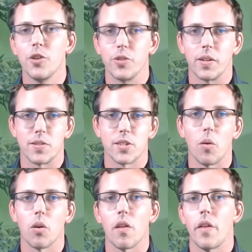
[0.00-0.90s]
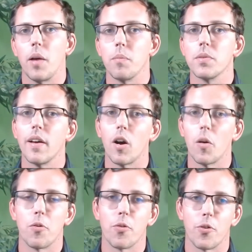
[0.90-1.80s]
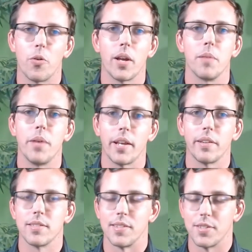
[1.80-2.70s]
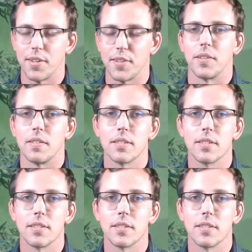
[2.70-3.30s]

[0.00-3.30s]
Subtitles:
You can consult one of them to help you through it and make these decisions.